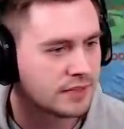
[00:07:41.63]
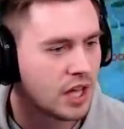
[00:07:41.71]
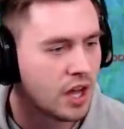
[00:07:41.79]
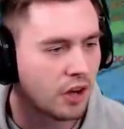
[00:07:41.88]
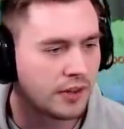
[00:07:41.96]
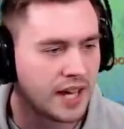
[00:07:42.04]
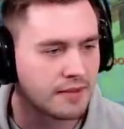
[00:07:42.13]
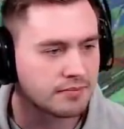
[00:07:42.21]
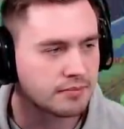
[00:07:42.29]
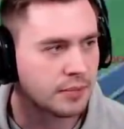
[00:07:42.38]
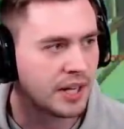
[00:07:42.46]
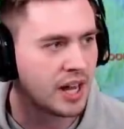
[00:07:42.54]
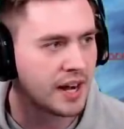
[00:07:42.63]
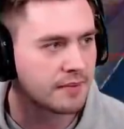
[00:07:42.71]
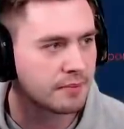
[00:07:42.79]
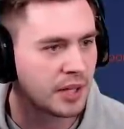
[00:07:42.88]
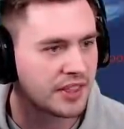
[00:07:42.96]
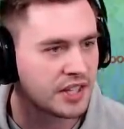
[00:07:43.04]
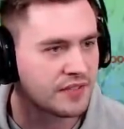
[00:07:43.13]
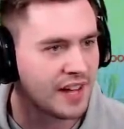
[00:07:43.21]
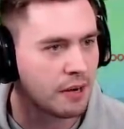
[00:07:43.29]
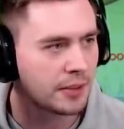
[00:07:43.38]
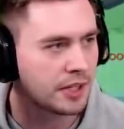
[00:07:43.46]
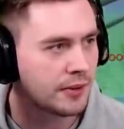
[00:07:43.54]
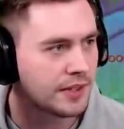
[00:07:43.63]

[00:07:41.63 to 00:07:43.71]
Okay, we got it. We got the Devour going.